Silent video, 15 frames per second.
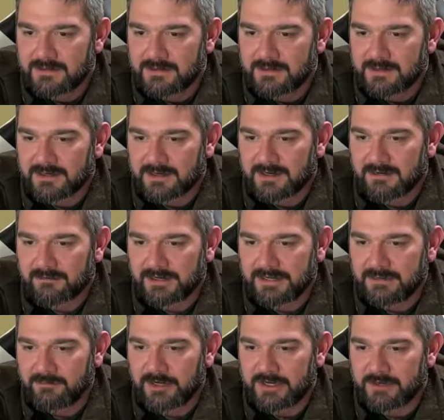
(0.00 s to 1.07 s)

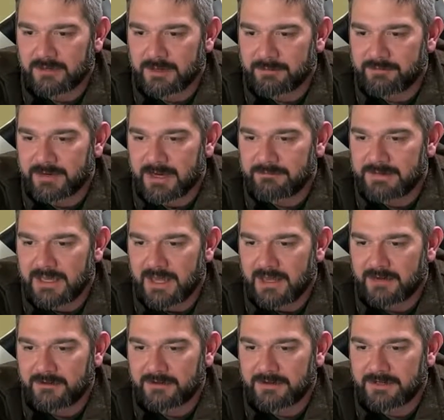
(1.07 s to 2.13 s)
Raheem, waiting on my
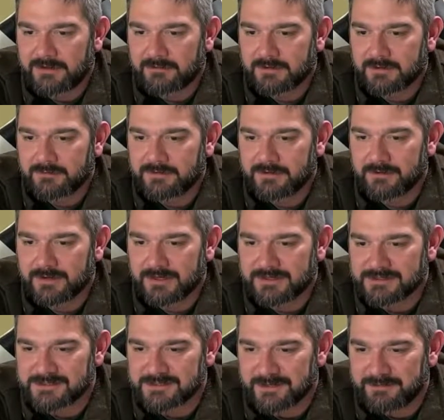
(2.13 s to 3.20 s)
Bobcat. No idea what I'm doing.
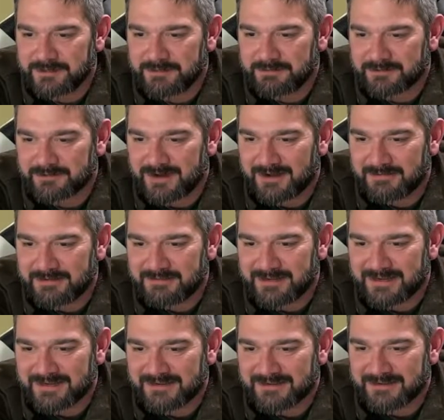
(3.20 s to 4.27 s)
Just saw people around me
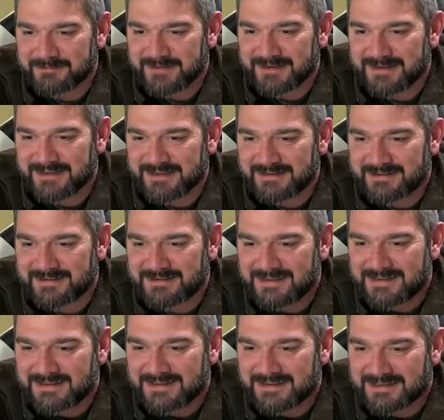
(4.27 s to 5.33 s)
making good money and
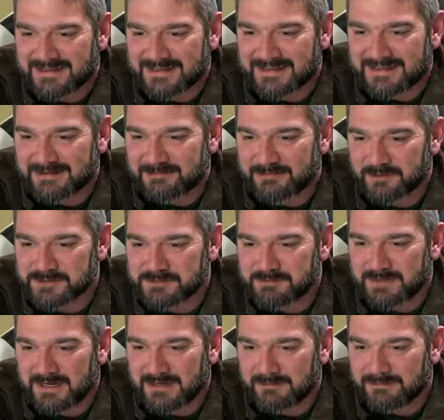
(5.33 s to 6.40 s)
a bold
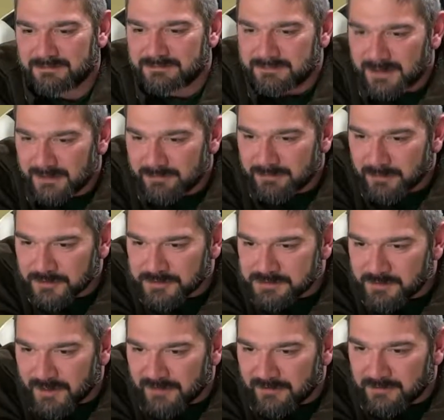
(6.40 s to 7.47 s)

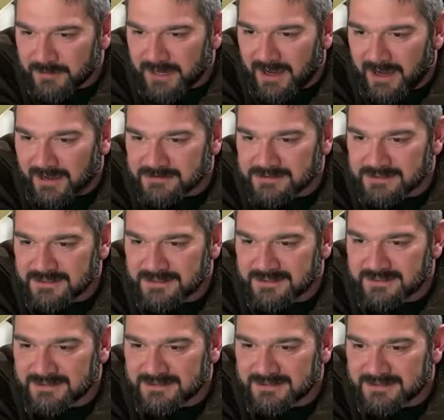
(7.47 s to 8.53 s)
spot over my house
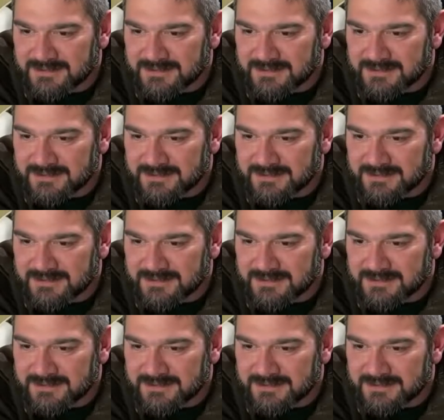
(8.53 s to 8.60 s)
that